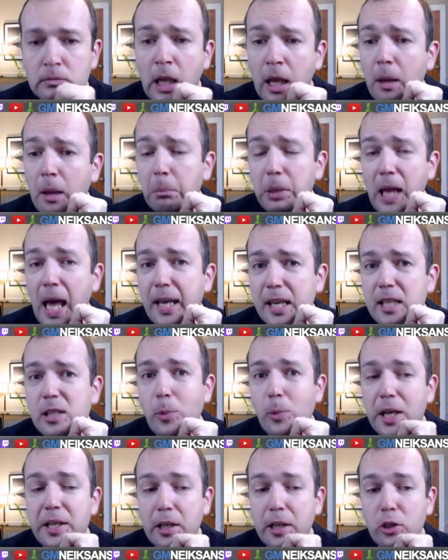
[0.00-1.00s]
Black is
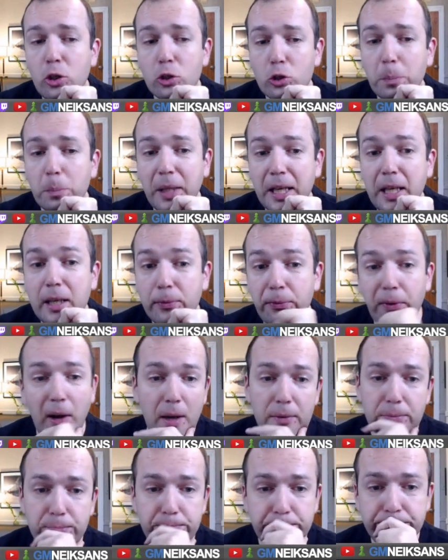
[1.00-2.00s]
waiting you to play e5.
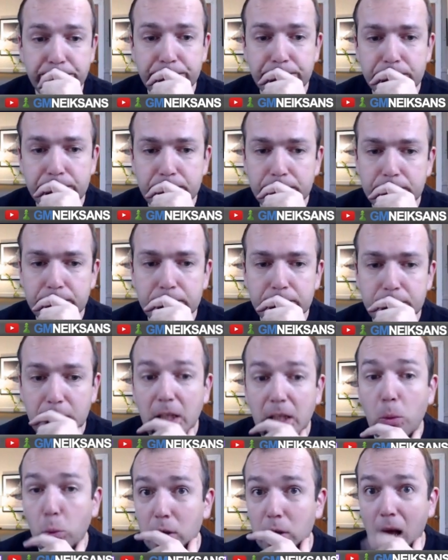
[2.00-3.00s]

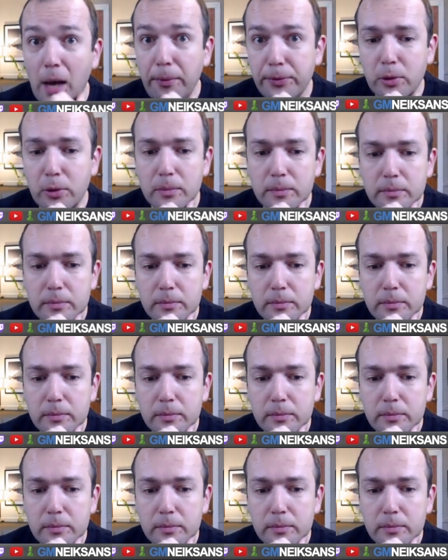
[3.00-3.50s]
He would love to.